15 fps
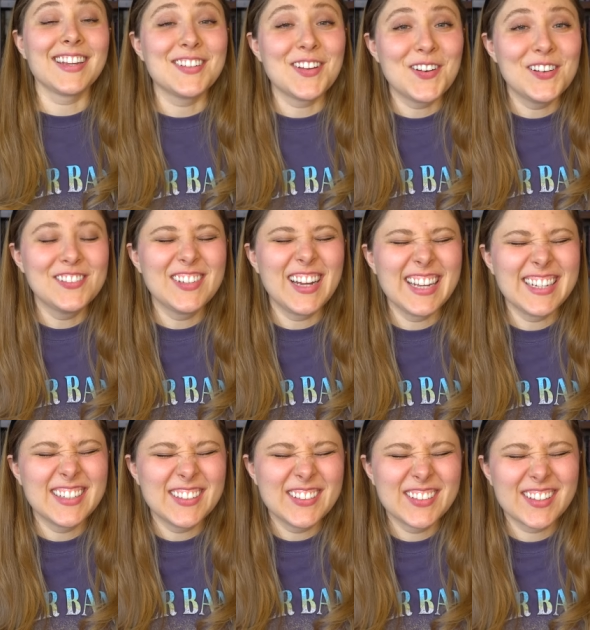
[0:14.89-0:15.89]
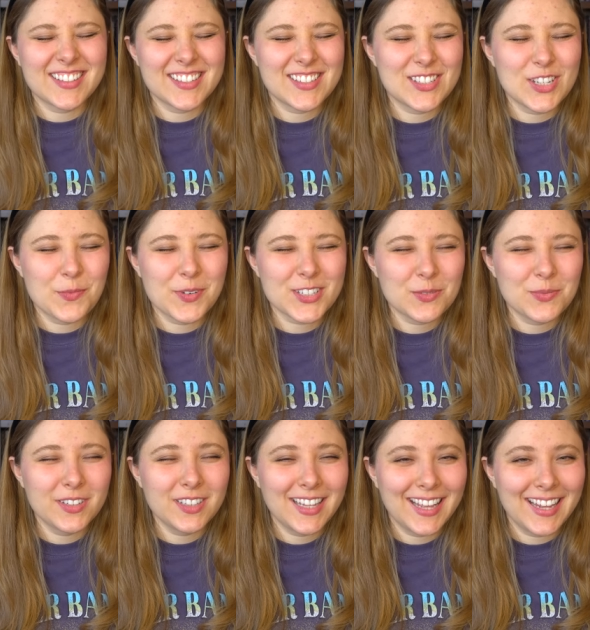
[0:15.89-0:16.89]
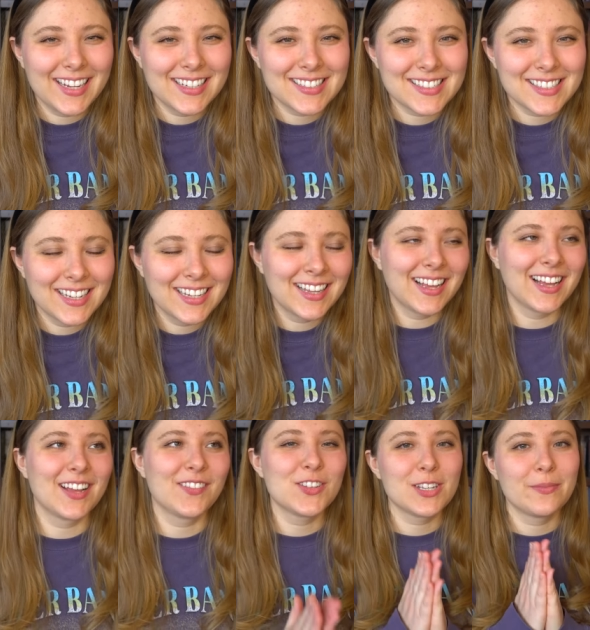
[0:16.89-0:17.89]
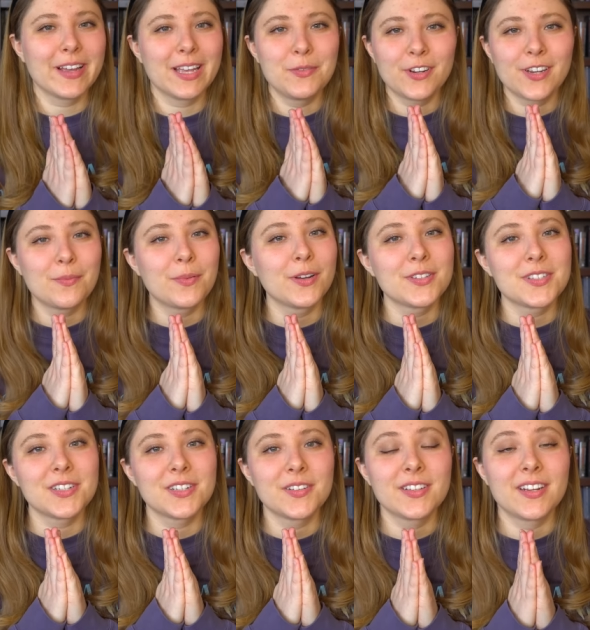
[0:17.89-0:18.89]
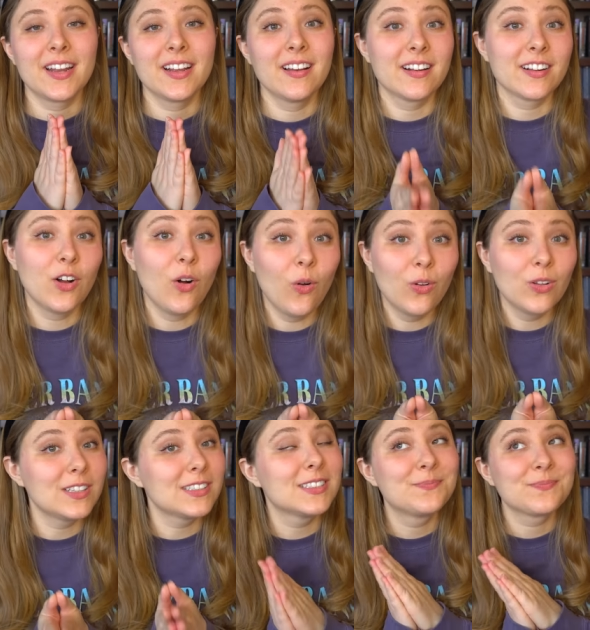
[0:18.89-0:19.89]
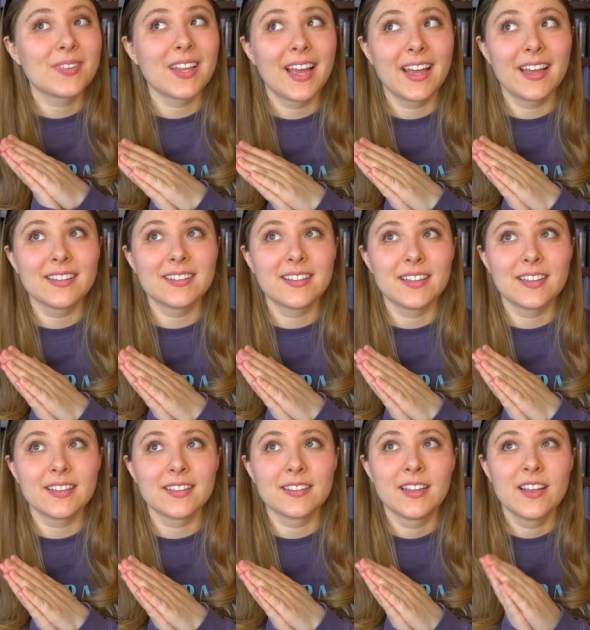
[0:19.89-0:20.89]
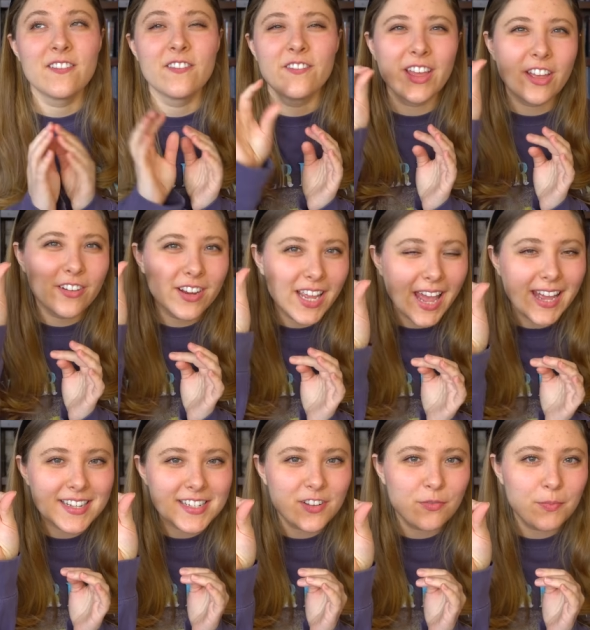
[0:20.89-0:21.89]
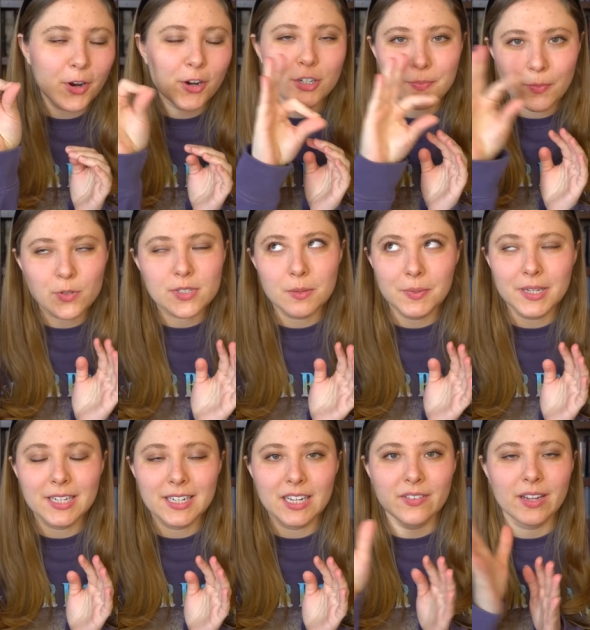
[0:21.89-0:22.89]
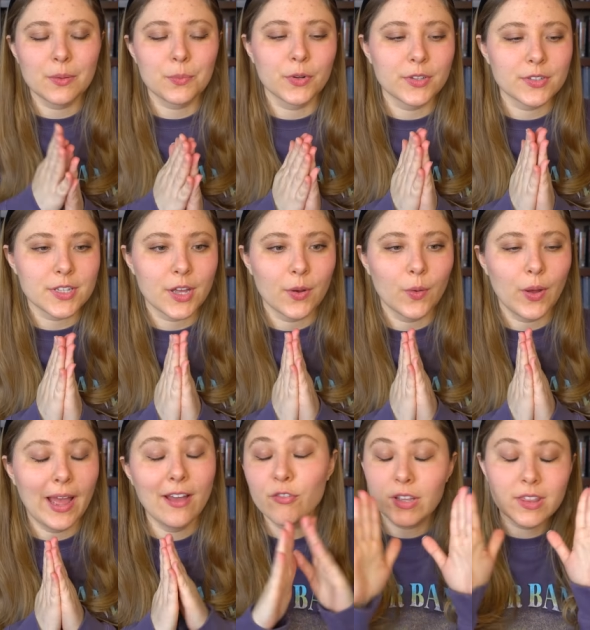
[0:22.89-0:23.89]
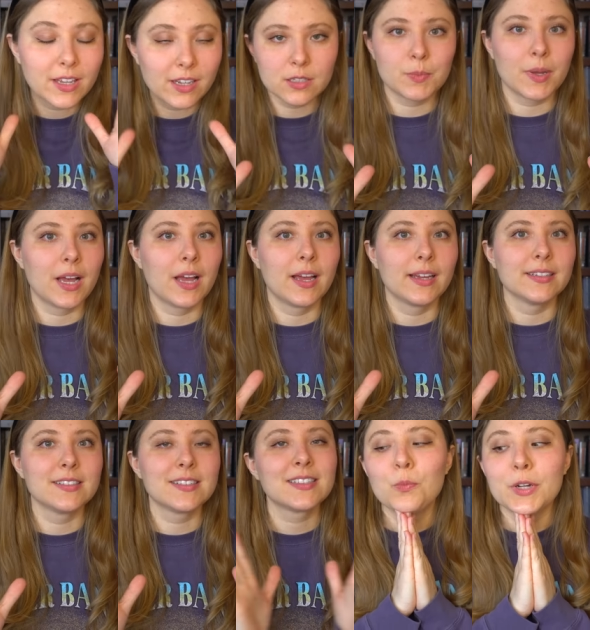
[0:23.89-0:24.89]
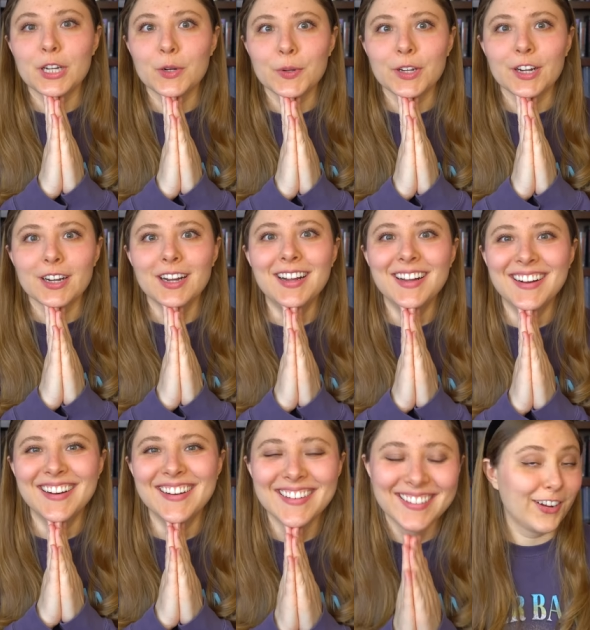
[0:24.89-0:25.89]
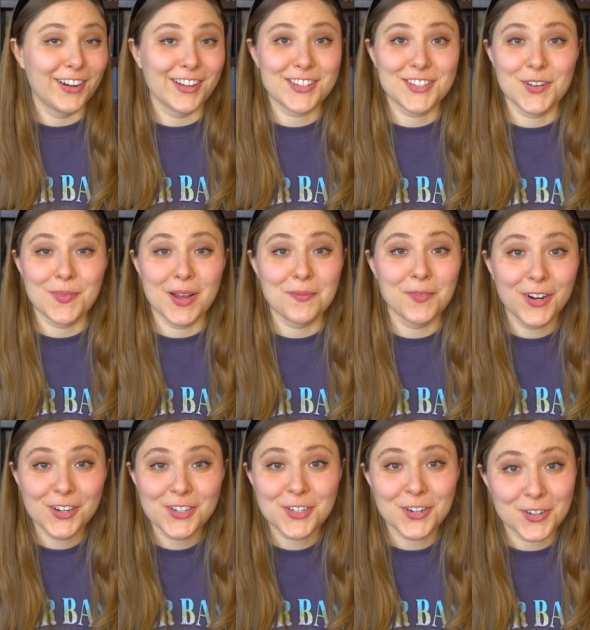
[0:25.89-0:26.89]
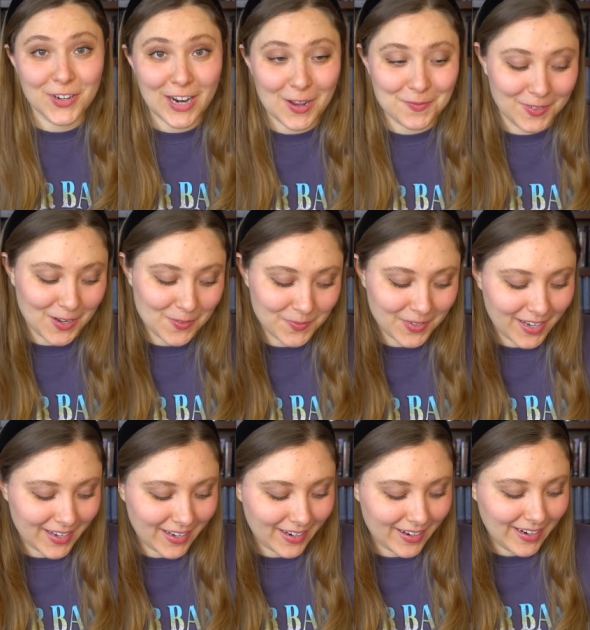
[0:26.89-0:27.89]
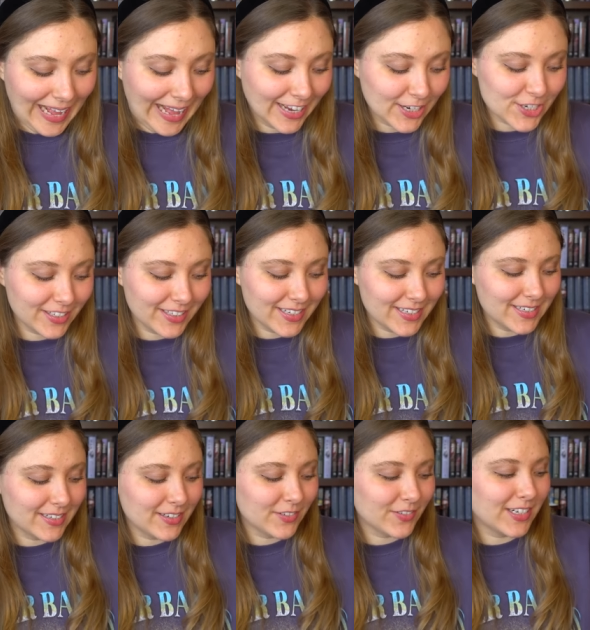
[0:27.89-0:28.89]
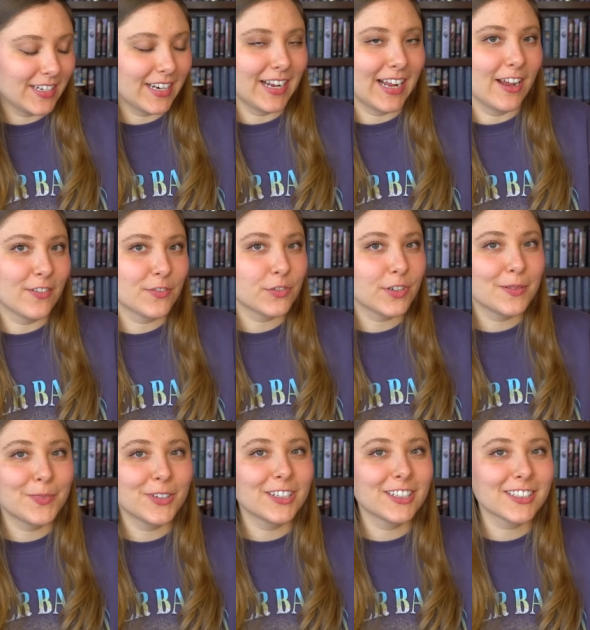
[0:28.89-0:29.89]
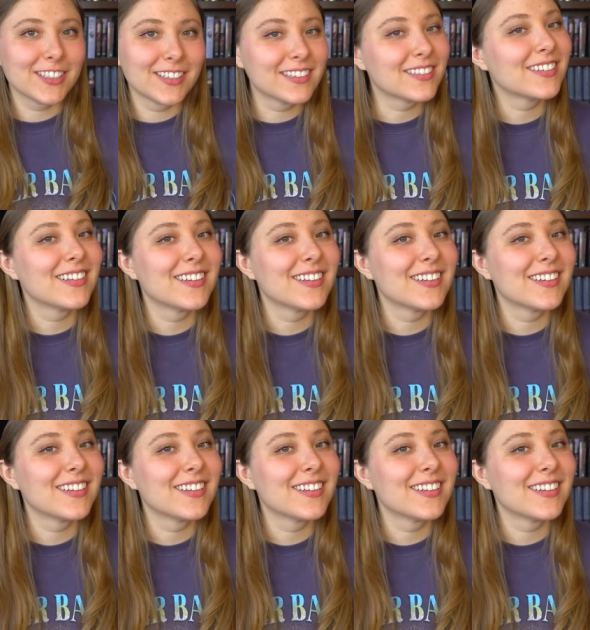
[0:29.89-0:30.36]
I know, it's just super, super late. If you saw my community post, you know that I got a cold at the very end of March, mostly beginning of April, so everything is behind, but here we are. All right, so my March wrap up. I actually didn't read every book